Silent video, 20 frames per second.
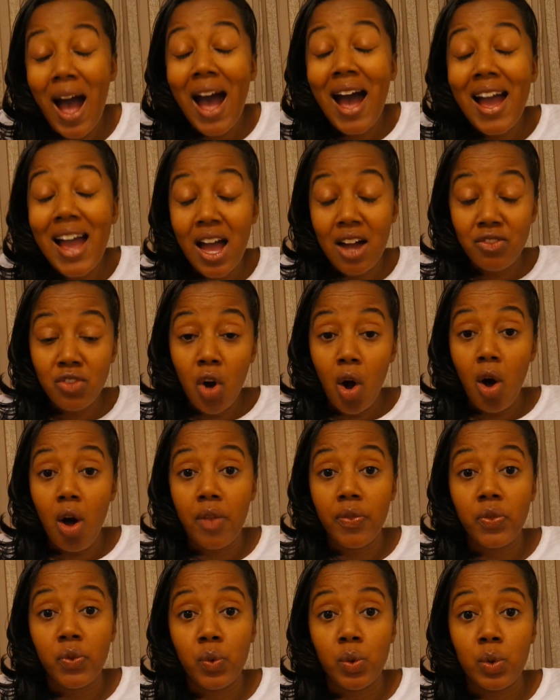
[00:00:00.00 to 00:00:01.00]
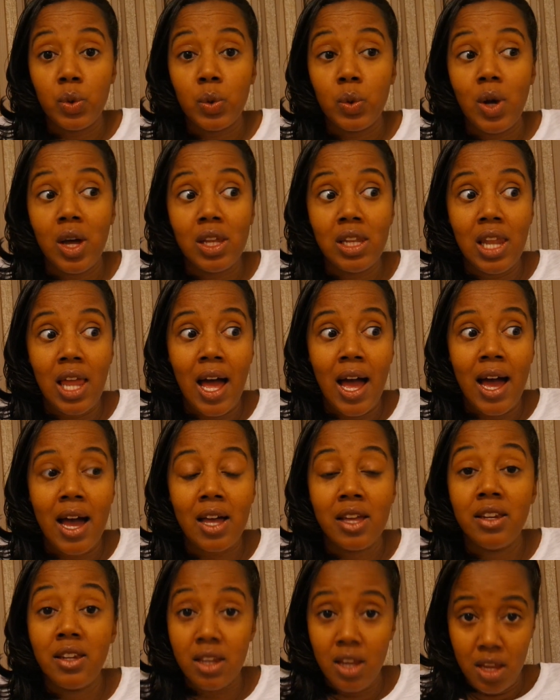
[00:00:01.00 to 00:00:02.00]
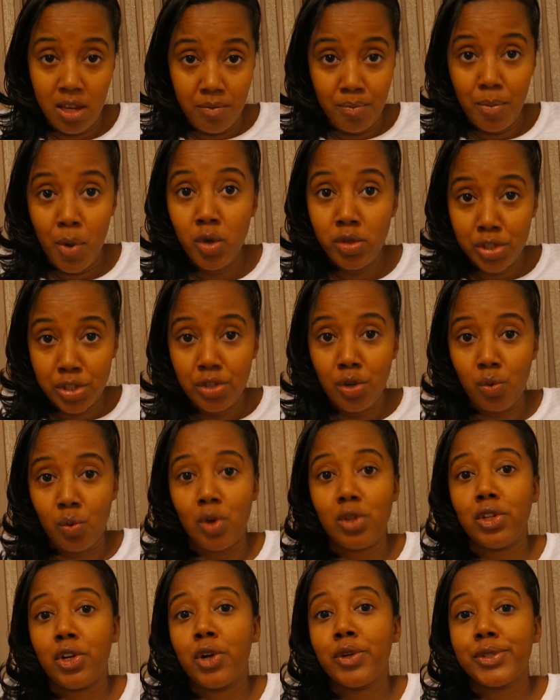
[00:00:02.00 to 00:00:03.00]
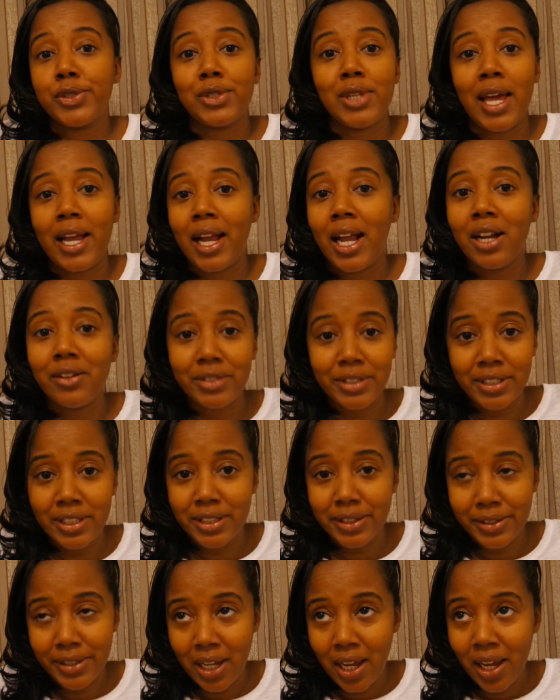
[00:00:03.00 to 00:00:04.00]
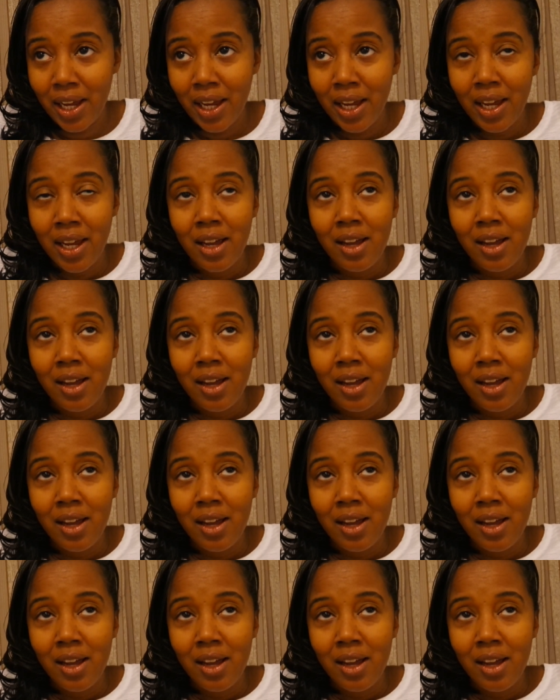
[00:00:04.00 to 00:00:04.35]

I have gone through a lot, an emotional roller coaster, like every single day.